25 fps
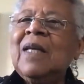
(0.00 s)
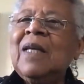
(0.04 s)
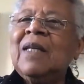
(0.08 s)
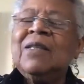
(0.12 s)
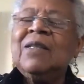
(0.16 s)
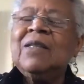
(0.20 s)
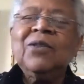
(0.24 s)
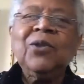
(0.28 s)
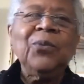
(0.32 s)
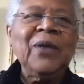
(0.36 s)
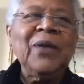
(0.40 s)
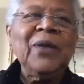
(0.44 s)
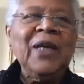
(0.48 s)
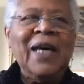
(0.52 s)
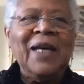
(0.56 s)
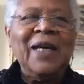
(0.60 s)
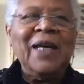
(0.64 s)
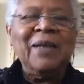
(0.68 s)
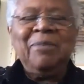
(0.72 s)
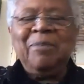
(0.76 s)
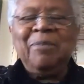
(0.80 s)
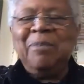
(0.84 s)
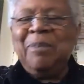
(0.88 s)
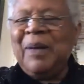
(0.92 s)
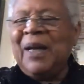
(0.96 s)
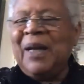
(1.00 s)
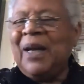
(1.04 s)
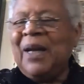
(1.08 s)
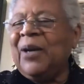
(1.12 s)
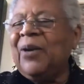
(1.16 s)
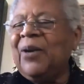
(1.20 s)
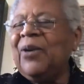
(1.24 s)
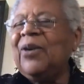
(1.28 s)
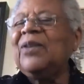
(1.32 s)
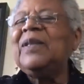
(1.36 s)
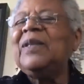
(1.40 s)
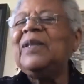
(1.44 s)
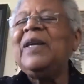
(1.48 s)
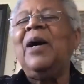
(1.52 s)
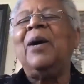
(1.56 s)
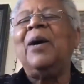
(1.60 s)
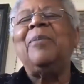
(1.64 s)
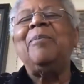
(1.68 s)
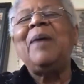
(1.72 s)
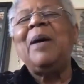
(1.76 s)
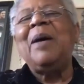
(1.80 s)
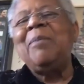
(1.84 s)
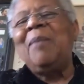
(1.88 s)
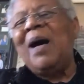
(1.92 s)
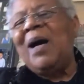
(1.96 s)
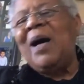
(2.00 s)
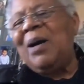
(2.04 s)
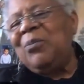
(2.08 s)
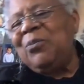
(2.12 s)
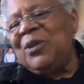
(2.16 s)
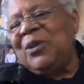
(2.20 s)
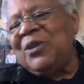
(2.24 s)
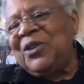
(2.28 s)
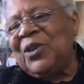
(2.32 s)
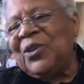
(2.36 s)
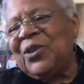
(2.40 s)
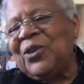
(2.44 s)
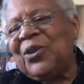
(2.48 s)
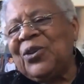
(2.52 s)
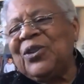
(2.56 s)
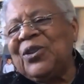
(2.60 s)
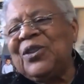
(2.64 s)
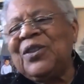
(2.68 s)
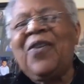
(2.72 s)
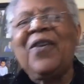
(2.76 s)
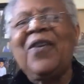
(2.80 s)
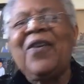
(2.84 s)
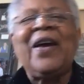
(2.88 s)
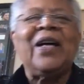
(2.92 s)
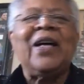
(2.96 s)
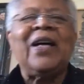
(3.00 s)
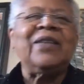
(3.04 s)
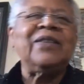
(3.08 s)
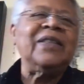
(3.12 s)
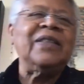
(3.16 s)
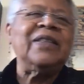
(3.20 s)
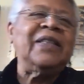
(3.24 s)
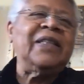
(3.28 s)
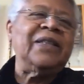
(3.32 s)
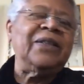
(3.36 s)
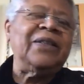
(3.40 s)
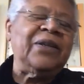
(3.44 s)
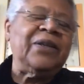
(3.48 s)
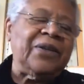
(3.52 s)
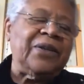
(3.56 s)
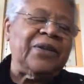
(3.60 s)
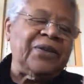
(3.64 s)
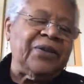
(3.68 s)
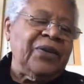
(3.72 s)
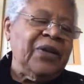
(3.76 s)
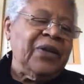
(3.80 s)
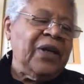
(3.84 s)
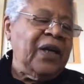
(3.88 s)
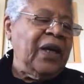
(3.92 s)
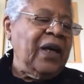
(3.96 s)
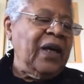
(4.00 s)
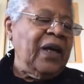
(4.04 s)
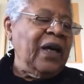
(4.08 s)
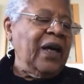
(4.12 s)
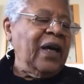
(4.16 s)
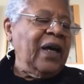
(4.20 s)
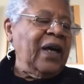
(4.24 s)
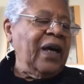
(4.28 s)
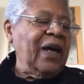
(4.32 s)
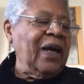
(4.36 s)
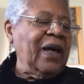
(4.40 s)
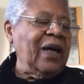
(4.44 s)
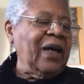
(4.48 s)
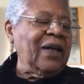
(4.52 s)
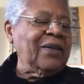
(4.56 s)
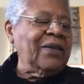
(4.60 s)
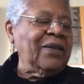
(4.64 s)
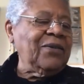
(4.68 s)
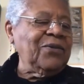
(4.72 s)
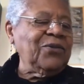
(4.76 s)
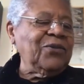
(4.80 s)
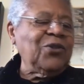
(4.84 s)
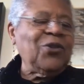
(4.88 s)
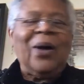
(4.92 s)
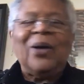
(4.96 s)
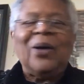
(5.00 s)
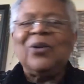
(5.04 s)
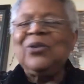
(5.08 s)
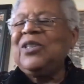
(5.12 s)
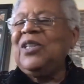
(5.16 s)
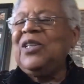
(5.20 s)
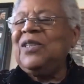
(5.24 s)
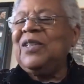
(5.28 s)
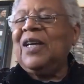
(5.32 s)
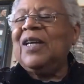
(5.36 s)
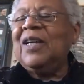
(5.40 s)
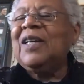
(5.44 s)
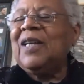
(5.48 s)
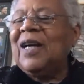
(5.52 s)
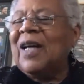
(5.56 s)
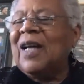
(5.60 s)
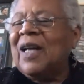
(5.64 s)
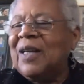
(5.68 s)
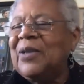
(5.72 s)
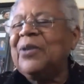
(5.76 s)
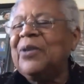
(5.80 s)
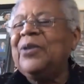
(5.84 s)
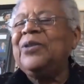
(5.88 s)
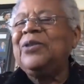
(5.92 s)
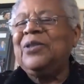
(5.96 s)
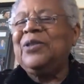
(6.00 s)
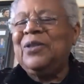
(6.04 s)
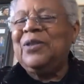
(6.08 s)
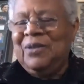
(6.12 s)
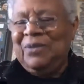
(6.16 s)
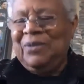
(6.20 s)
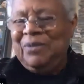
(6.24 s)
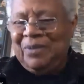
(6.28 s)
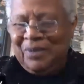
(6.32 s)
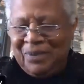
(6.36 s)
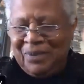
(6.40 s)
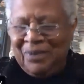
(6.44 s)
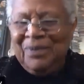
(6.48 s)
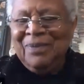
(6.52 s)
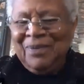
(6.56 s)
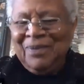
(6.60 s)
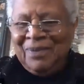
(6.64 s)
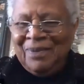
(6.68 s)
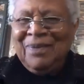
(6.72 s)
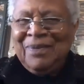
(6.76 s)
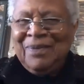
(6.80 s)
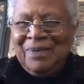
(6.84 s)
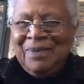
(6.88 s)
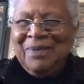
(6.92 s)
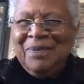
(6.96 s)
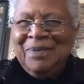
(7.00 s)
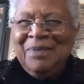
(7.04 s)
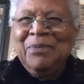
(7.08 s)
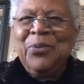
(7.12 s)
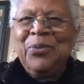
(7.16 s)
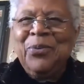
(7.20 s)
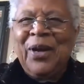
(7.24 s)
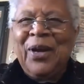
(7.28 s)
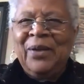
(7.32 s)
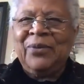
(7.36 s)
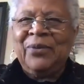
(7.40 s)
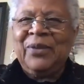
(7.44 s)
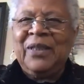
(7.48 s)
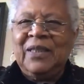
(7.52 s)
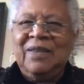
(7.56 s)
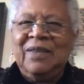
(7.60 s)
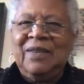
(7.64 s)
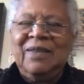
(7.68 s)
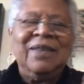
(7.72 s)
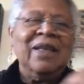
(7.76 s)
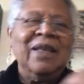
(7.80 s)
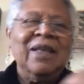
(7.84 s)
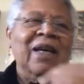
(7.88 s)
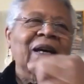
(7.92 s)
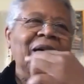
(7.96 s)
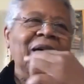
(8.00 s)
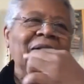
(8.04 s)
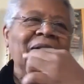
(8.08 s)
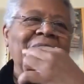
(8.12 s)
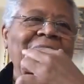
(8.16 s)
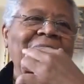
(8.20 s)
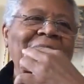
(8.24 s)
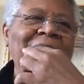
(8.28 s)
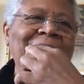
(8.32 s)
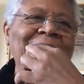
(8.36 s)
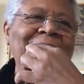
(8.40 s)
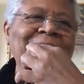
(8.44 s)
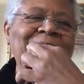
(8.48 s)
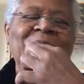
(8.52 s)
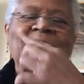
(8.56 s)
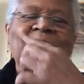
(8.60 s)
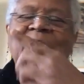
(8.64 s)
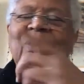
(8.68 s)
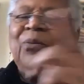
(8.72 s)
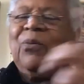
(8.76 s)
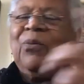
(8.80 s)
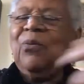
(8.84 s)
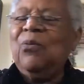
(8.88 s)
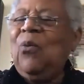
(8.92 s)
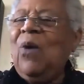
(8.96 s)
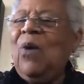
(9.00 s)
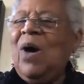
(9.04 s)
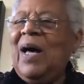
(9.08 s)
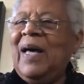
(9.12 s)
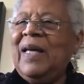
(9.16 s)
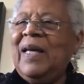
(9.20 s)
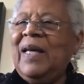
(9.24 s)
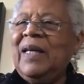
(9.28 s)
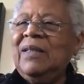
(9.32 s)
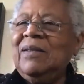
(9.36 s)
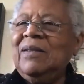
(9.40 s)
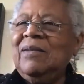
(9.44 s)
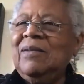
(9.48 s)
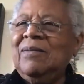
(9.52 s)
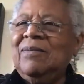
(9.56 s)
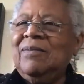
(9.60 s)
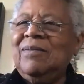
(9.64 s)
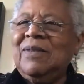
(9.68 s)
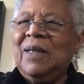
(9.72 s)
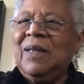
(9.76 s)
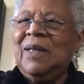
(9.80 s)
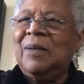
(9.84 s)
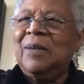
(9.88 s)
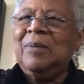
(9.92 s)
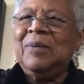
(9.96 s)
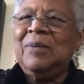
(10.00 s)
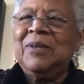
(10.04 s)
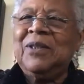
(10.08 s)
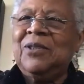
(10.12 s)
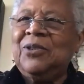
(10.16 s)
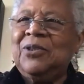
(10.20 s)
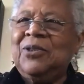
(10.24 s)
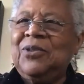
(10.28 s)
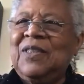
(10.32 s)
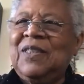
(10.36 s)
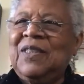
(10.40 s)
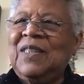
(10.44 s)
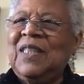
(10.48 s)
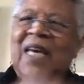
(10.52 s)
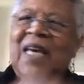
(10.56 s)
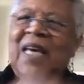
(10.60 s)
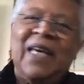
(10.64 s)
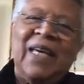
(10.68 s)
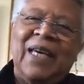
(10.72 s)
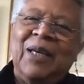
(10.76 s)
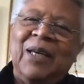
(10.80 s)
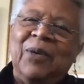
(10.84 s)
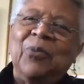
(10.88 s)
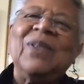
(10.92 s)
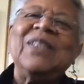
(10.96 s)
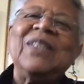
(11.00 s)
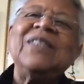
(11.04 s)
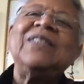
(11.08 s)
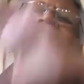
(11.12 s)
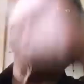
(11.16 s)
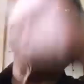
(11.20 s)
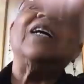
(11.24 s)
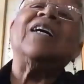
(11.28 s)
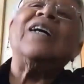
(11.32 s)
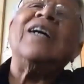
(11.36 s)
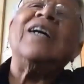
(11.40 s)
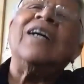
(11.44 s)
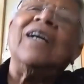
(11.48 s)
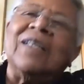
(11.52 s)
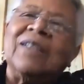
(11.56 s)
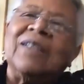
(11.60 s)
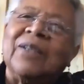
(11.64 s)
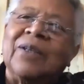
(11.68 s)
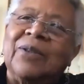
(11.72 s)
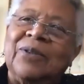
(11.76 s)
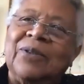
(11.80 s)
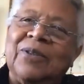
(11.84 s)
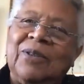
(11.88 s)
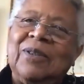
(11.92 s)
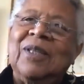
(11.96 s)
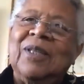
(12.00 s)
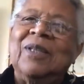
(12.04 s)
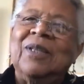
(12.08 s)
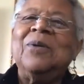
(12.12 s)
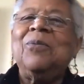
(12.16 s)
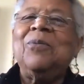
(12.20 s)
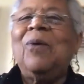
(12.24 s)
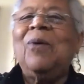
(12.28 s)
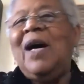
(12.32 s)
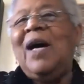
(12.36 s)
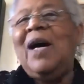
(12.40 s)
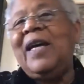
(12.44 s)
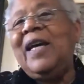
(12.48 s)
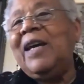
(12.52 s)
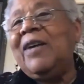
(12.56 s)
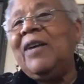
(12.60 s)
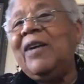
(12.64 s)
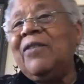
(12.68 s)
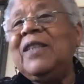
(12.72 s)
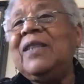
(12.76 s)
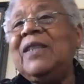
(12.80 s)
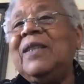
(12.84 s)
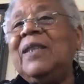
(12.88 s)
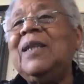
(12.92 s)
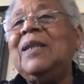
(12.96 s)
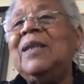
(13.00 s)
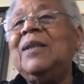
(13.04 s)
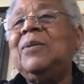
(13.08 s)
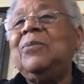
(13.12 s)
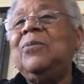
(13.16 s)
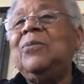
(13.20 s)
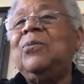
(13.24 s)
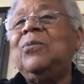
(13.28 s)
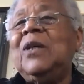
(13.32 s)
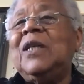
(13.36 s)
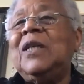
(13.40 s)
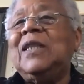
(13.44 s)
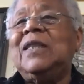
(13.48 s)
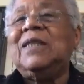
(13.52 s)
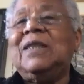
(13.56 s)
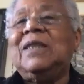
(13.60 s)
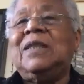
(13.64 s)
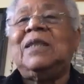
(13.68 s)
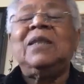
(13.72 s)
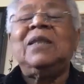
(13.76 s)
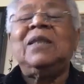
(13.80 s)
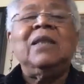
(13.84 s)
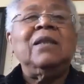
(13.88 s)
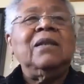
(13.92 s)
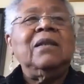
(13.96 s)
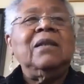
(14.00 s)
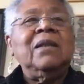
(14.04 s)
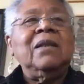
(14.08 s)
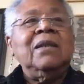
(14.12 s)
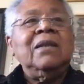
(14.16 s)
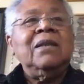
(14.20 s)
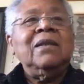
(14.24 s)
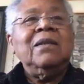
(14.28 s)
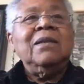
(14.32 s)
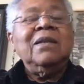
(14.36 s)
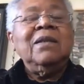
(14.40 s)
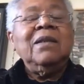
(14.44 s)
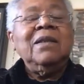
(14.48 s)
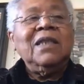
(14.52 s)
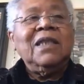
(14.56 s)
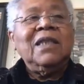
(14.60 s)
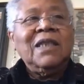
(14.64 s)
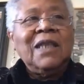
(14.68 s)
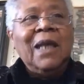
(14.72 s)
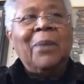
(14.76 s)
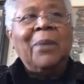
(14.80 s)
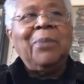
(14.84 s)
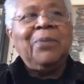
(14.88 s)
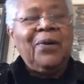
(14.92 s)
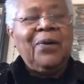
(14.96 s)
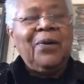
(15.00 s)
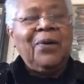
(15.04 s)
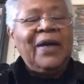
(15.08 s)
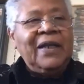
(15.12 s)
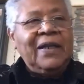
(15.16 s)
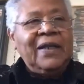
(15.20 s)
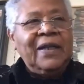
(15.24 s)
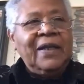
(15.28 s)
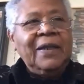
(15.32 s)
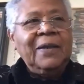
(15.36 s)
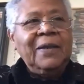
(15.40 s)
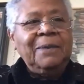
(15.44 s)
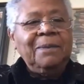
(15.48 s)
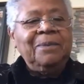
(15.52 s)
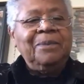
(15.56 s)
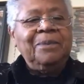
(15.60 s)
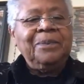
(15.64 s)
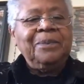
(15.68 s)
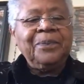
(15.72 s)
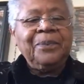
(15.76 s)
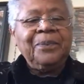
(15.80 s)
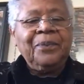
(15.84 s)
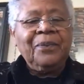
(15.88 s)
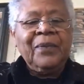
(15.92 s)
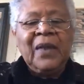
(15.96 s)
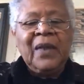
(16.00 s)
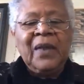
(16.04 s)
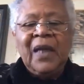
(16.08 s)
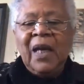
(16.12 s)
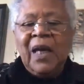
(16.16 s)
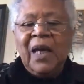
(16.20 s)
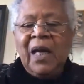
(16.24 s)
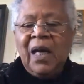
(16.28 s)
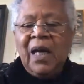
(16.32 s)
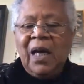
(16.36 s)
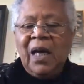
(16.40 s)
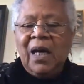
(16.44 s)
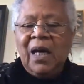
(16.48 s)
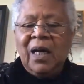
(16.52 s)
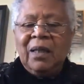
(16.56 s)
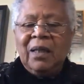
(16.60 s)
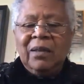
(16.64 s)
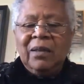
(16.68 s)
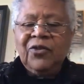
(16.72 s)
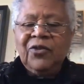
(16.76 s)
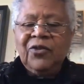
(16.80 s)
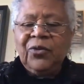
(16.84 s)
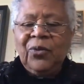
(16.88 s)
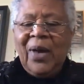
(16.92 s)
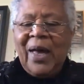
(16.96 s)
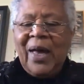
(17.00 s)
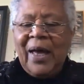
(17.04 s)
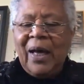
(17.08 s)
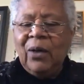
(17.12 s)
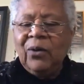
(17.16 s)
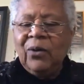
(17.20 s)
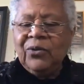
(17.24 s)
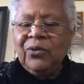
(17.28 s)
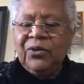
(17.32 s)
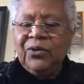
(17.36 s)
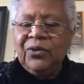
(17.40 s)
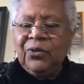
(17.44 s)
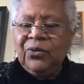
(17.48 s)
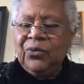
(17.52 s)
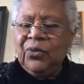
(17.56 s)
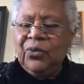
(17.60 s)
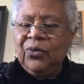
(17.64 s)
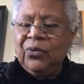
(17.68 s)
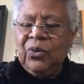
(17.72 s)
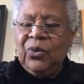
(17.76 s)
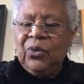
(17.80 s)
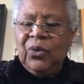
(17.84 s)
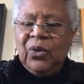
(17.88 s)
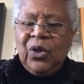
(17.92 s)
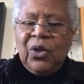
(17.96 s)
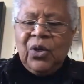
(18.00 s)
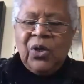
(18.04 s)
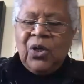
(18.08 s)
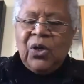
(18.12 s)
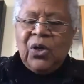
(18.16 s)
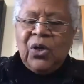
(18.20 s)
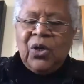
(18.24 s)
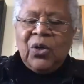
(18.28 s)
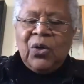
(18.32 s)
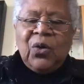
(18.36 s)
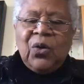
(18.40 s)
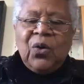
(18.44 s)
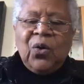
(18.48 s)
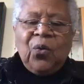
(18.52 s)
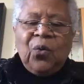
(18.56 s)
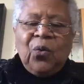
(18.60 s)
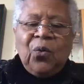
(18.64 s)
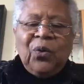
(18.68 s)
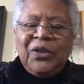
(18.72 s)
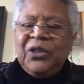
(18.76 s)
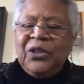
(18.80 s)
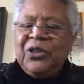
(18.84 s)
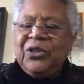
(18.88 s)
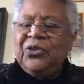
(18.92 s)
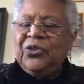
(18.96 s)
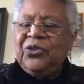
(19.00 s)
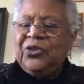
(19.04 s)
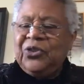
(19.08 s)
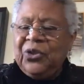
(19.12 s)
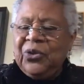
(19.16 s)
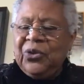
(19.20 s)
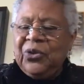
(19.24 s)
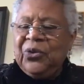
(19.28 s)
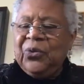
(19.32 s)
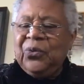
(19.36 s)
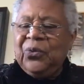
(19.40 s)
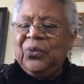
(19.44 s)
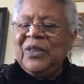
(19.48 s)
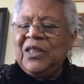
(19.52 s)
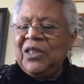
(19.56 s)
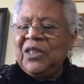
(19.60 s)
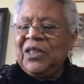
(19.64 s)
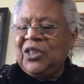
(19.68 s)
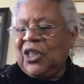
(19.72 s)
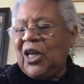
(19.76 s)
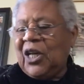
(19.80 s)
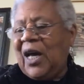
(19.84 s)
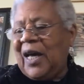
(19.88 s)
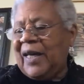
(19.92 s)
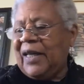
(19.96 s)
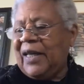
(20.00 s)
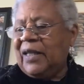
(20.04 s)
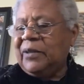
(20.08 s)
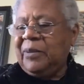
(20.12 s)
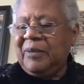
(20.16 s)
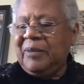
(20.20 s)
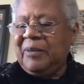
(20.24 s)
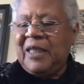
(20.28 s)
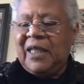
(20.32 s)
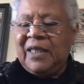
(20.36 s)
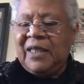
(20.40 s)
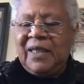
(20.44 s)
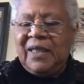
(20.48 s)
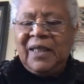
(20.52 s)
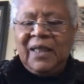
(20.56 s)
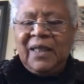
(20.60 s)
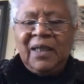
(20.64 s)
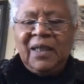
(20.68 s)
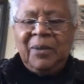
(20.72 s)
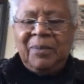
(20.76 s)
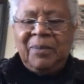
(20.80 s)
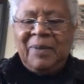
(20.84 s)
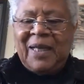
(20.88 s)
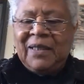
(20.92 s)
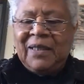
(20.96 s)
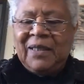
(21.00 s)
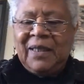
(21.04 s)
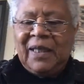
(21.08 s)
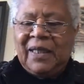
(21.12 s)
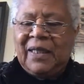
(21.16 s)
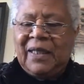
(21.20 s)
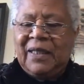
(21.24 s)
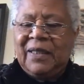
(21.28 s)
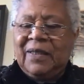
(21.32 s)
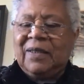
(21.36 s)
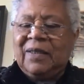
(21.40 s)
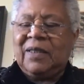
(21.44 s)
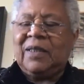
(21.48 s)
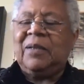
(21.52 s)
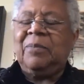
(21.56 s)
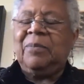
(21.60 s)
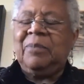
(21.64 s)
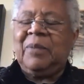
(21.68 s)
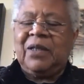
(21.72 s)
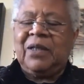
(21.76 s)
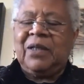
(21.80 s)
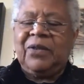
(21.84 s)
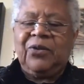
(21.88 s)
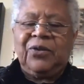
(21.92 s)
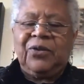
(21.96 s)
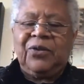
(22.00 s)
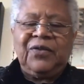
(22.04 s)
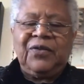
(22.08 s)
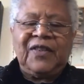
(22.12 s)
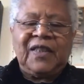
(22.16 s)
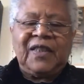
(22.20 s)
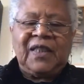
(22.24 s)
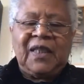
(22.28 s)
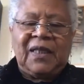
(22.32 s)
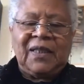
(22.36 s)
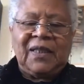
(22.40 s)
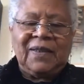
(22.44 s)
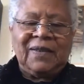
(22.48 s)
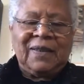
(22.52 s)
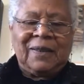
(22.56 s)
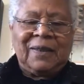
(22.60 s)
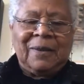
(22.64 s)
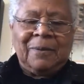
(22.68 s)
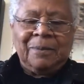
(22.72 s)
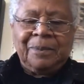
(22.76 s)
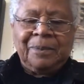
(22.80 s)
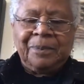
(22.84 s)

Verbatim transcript: So we had parallel. My mom was a Girl Scout leader, uh, so I was in the colored brownies. Uh, the white WCA was the colored Y. Everything was separated. Uh, so how do, what do you do with a child? I mean, I think about that as the mother of six.